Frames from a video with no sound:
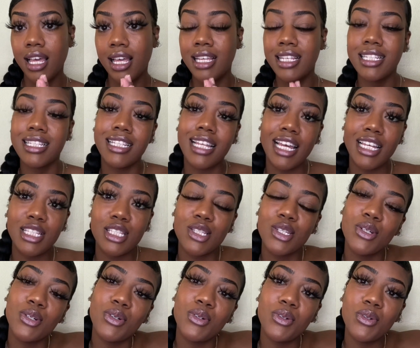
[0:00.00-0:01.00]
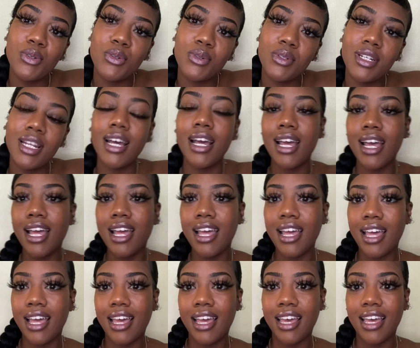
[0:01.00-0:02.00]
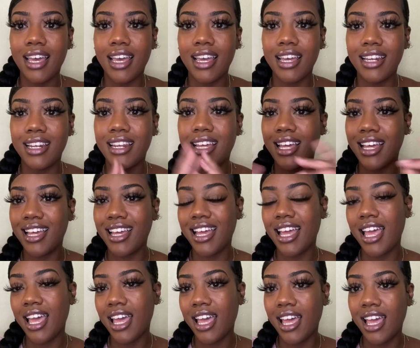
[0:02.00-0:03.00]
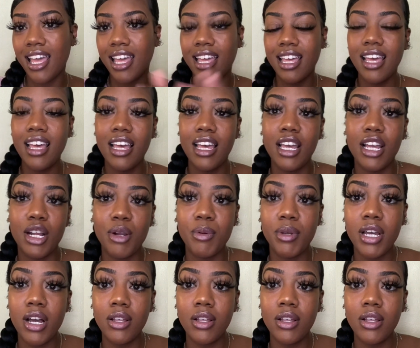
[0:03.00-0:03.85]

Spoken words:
Stay tuned, and yeah, here we go.